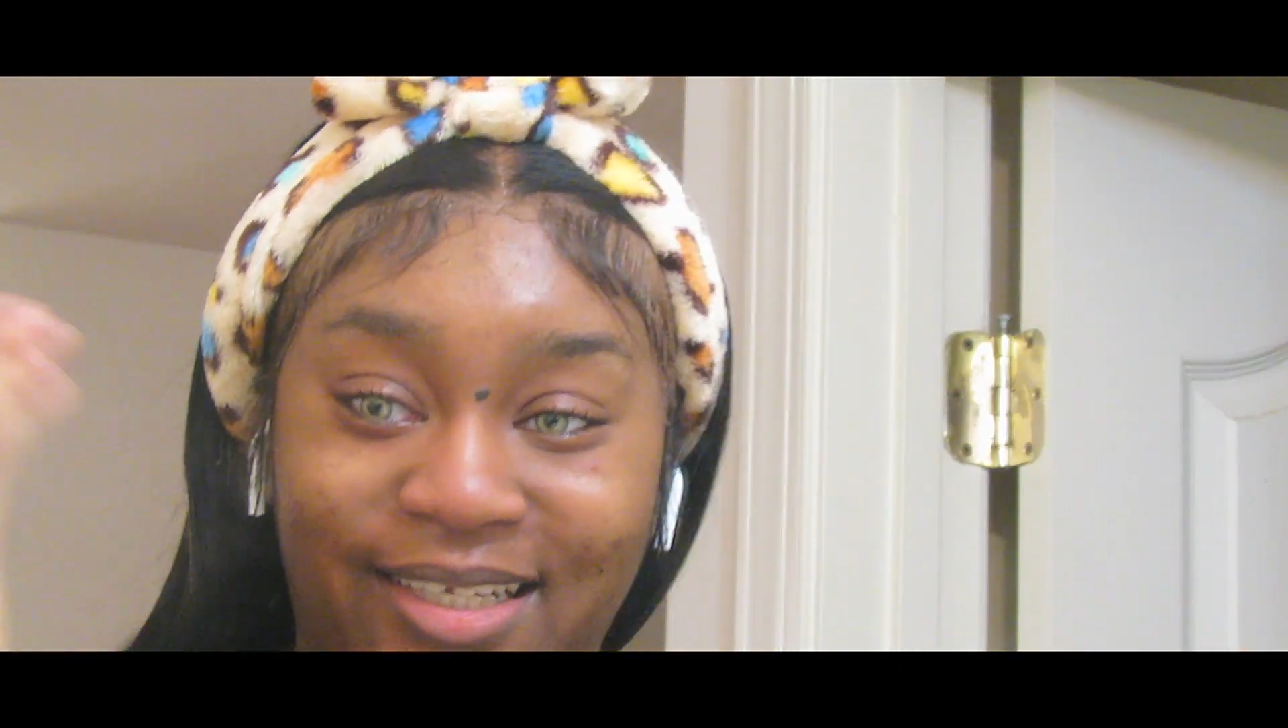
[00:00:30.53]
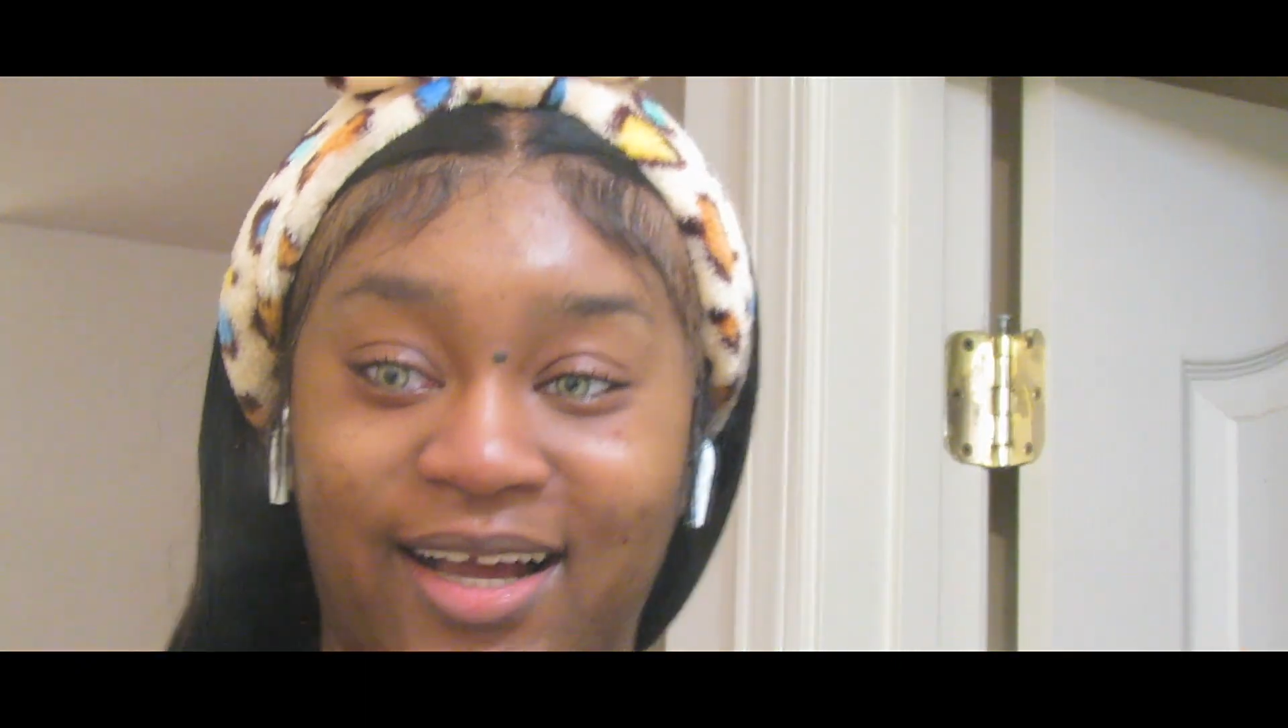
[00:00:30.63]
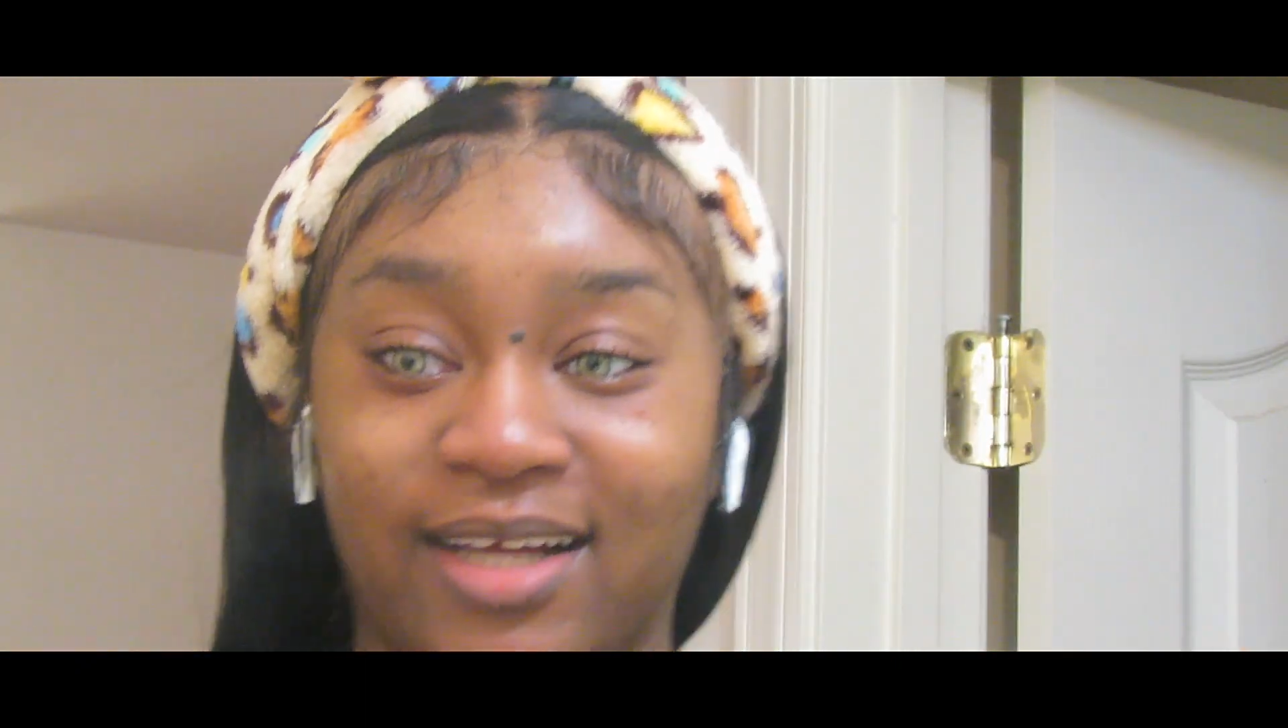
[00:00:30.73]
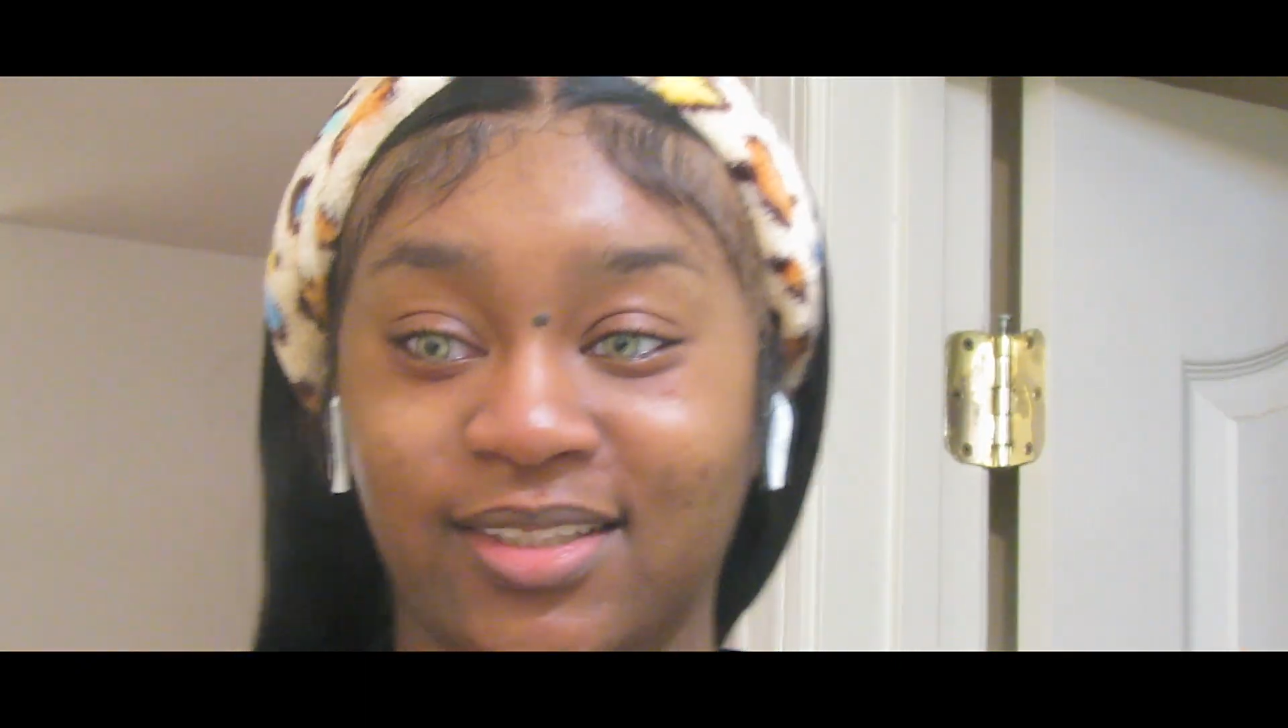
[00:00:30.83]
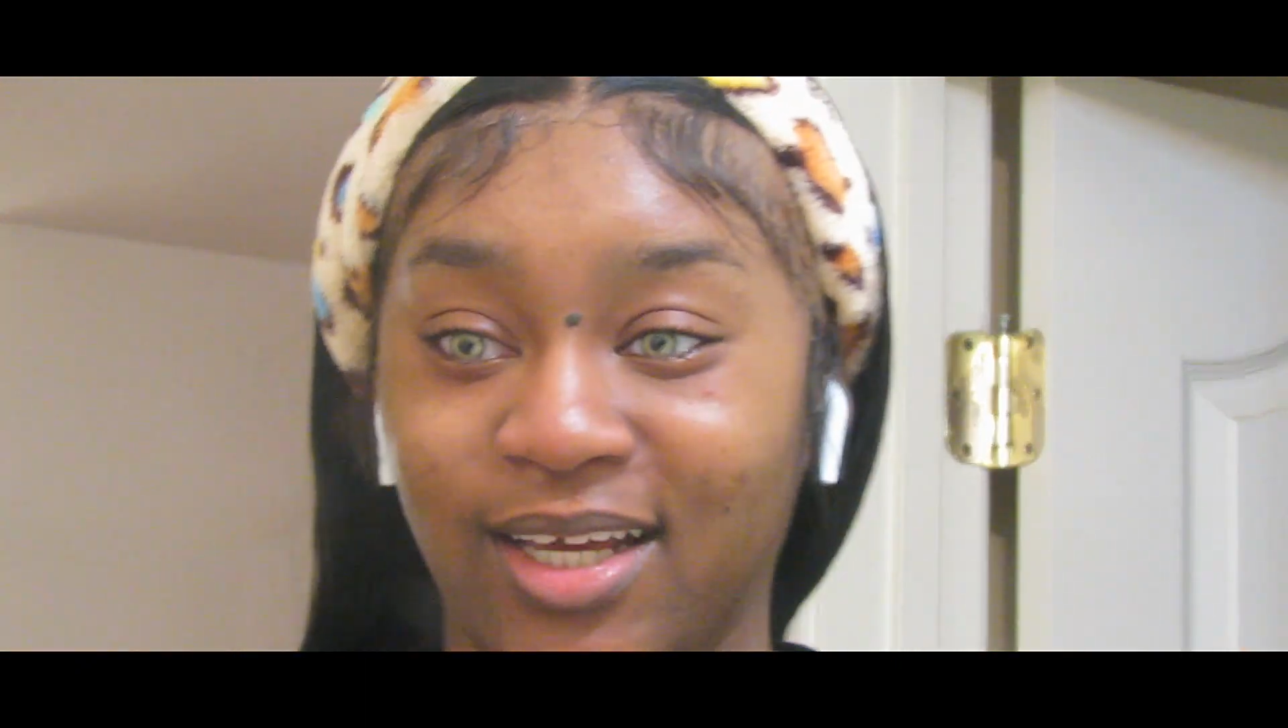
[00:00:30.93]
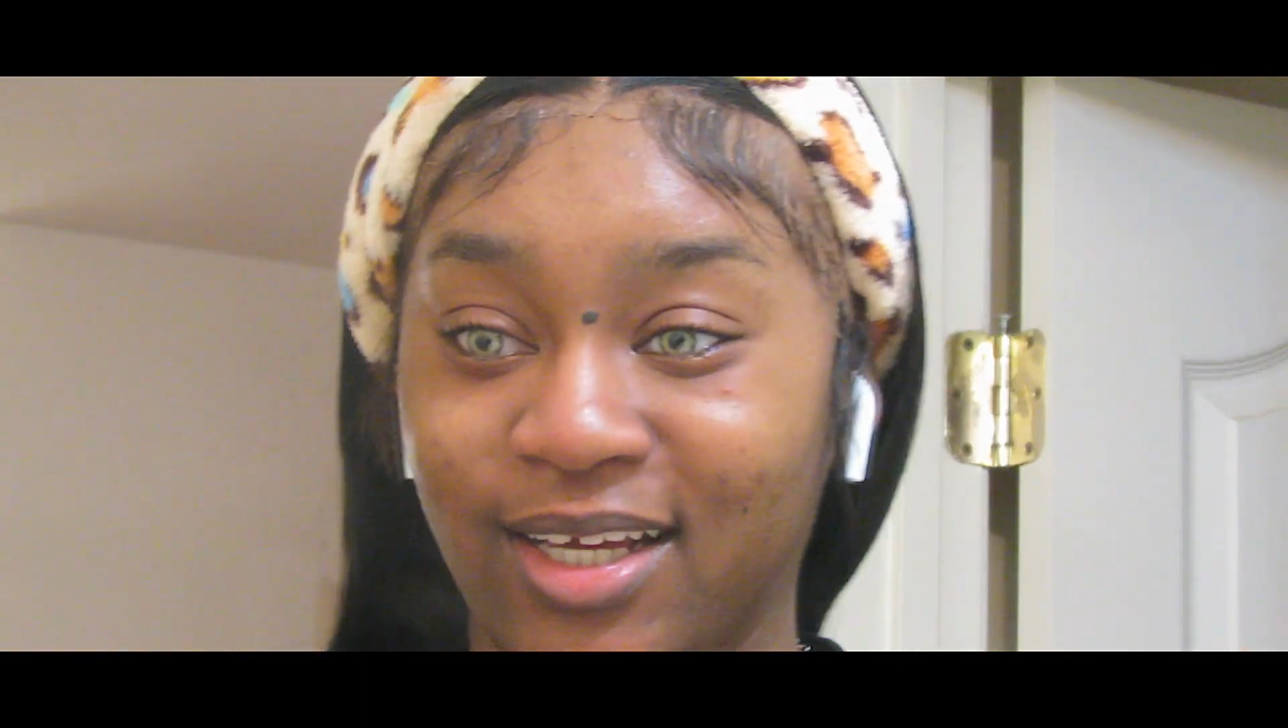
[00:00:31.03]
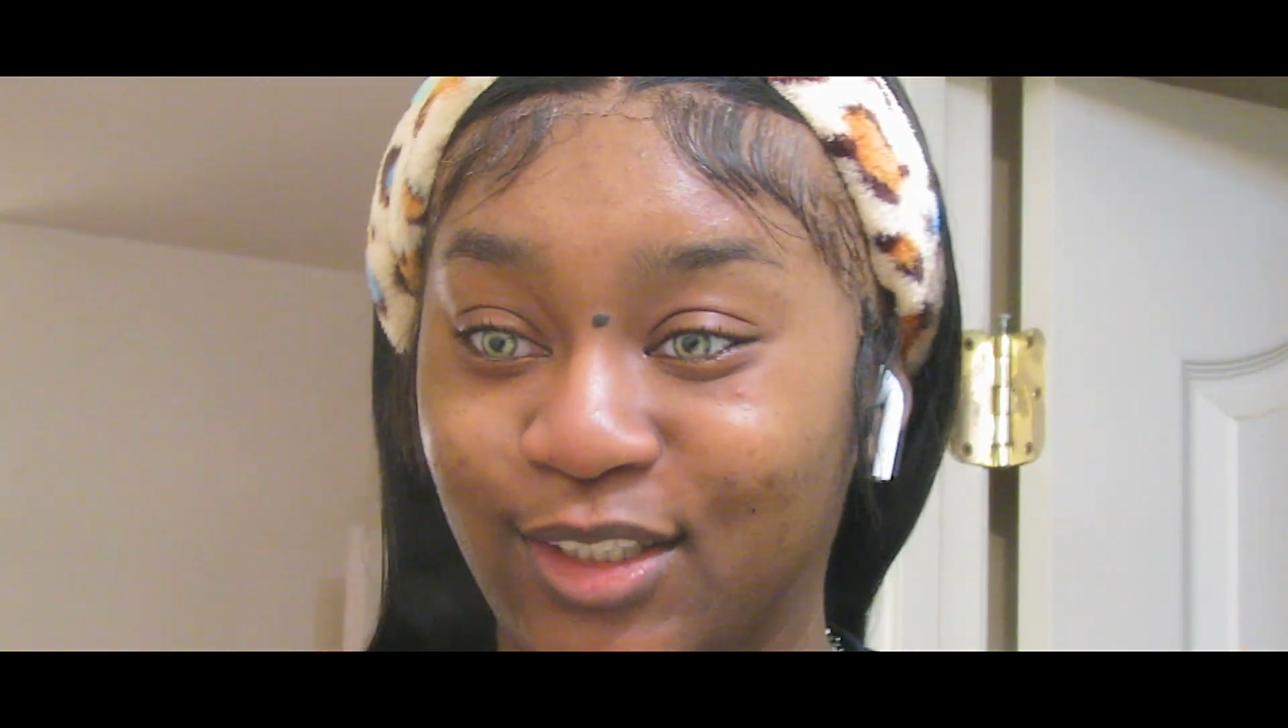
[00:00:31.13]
like I said,